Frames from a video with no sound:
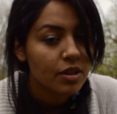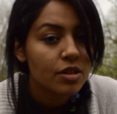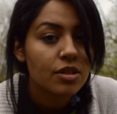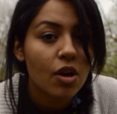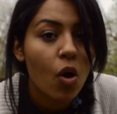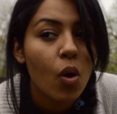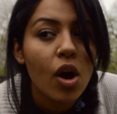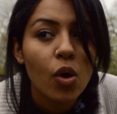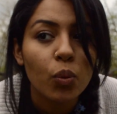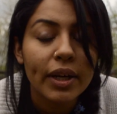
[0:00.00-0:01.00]
So
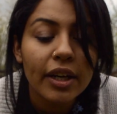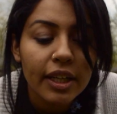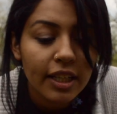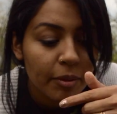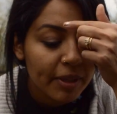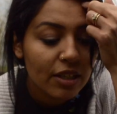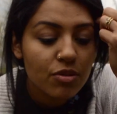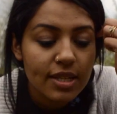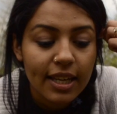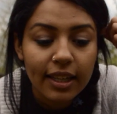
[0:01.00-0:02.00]
we're going to be
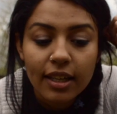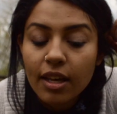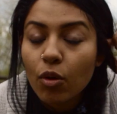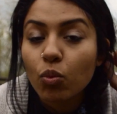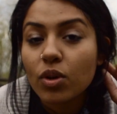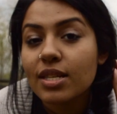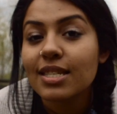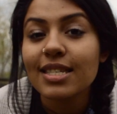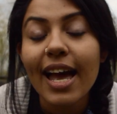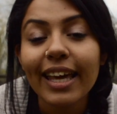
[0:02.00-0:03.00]
using
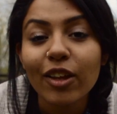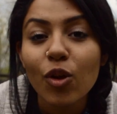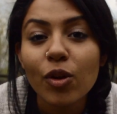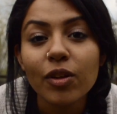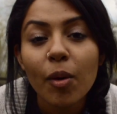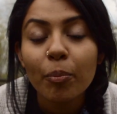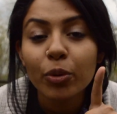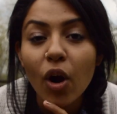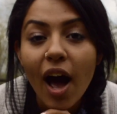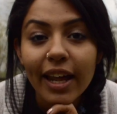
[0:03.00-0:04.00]
recycled
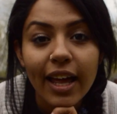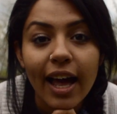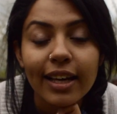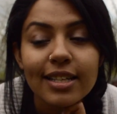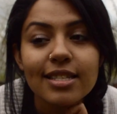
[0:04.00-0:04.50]
products.